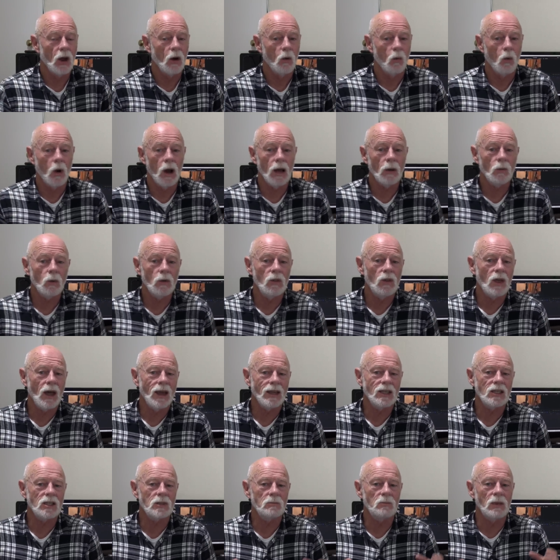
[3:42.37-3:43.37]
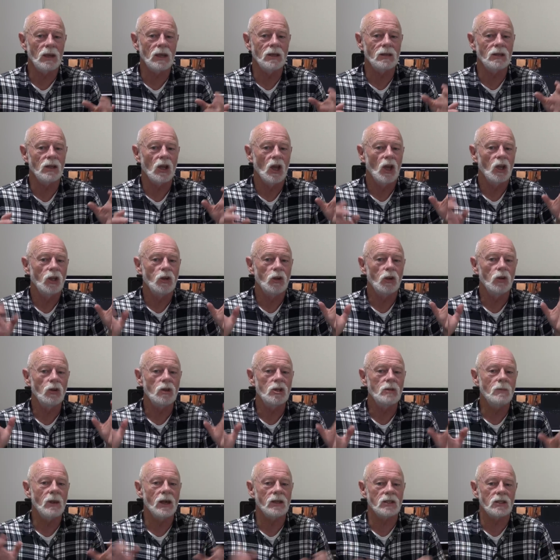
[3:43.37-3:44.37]
why would they spend
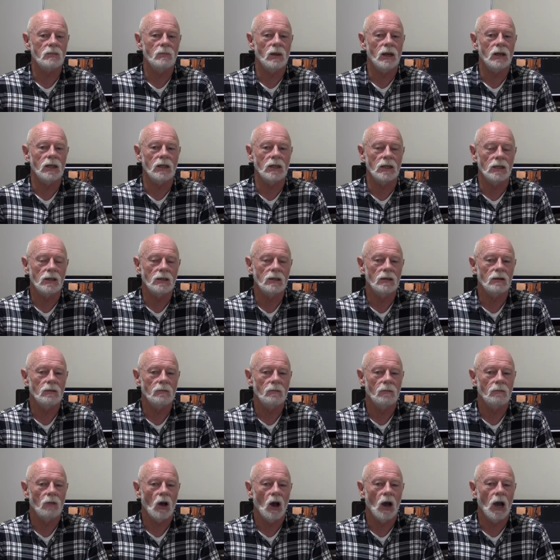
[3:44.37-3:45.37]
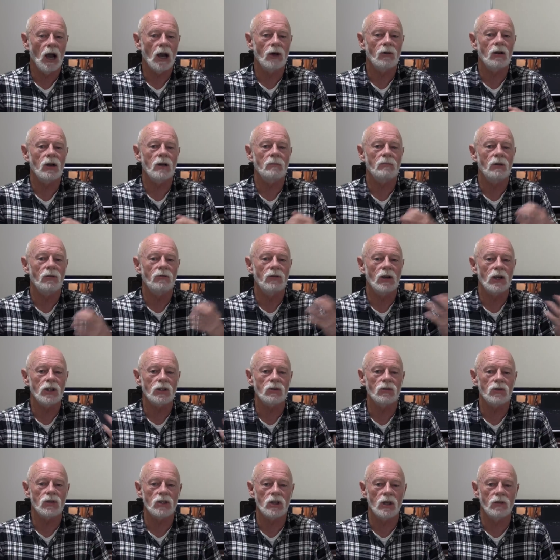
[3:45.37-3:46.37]
huge amounts of money hiring
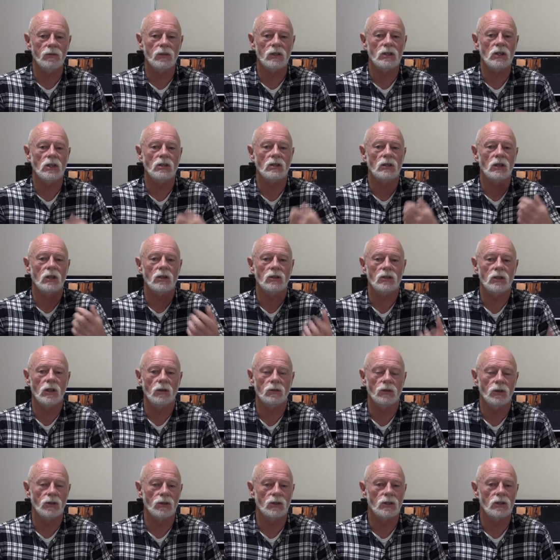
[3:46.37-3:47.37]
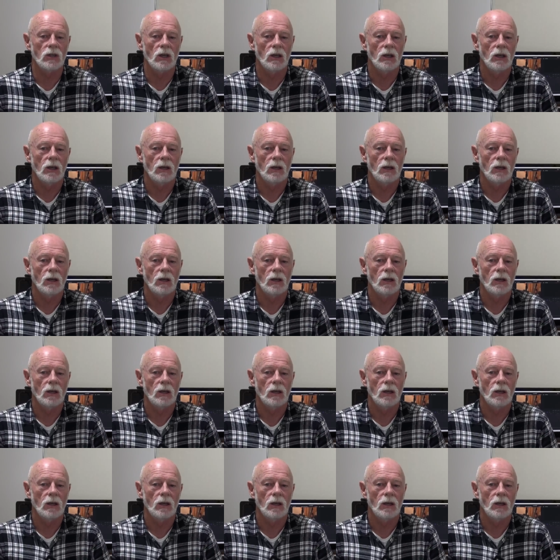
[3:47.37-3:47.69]
professional services and consultants